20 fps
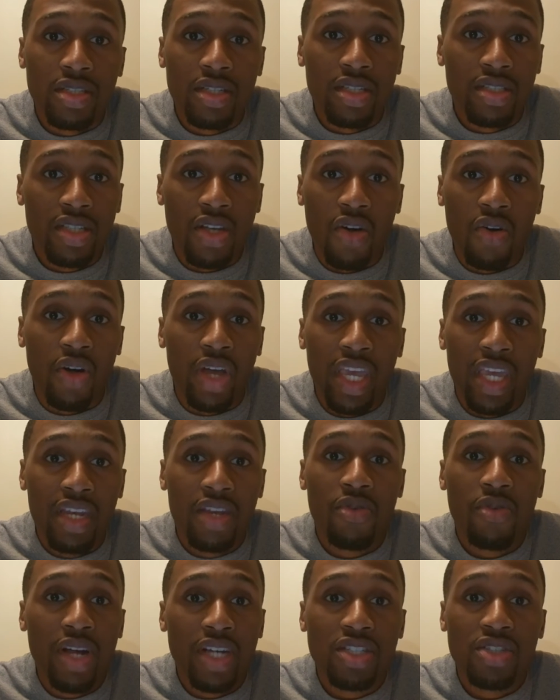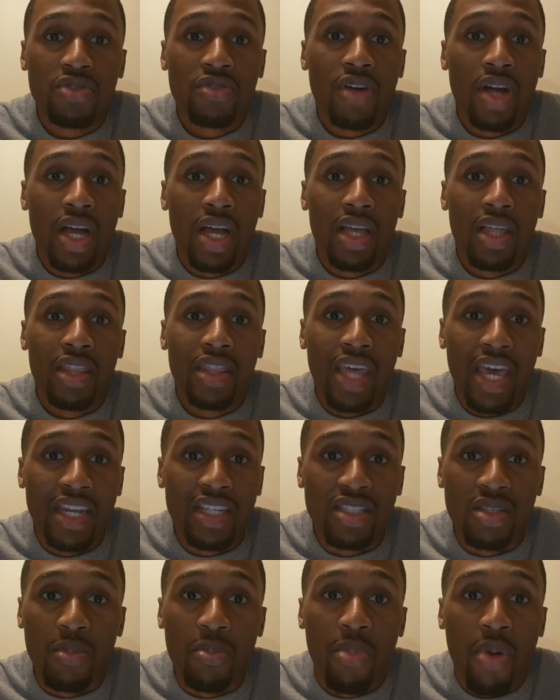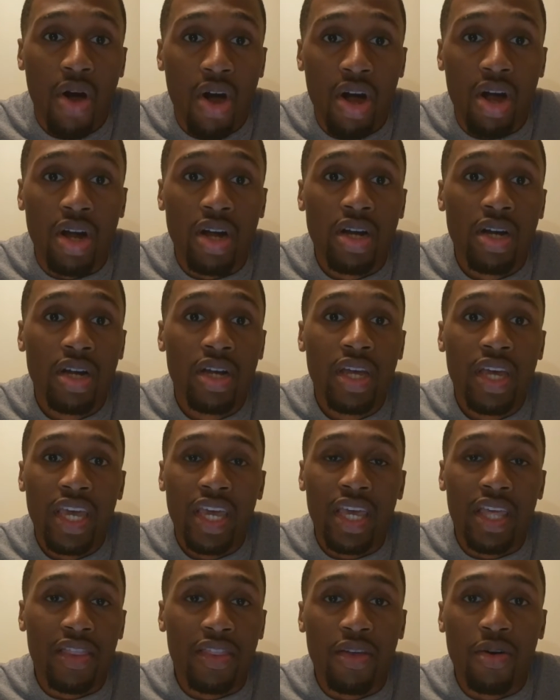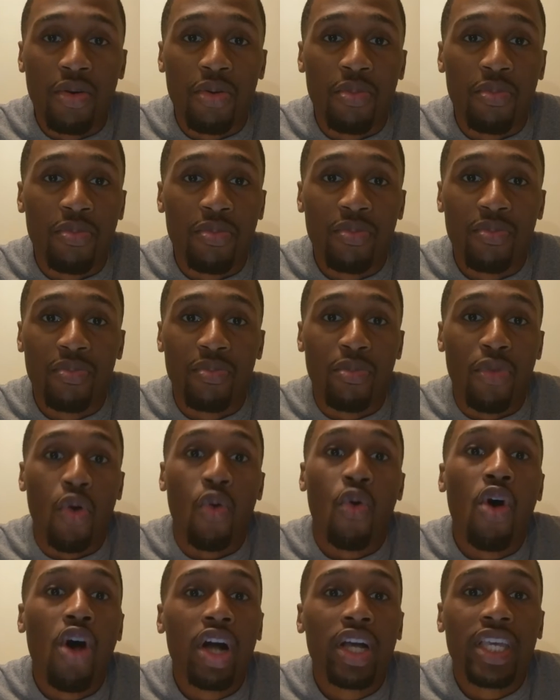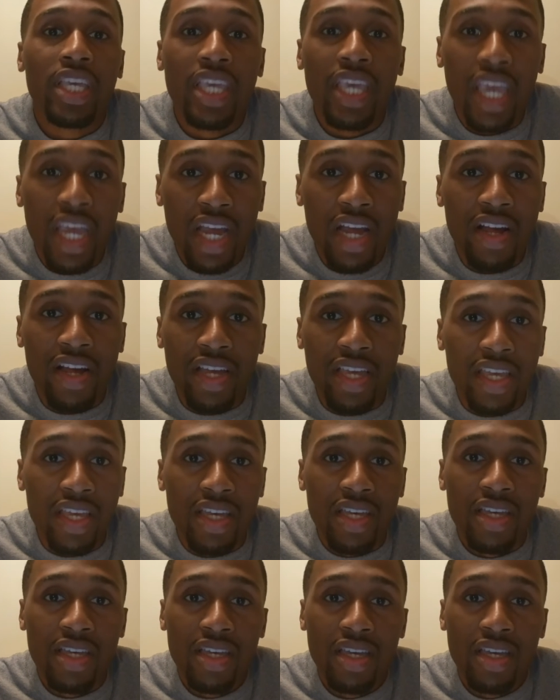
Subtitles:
So any restaurant that is a bar in the Milwaukee area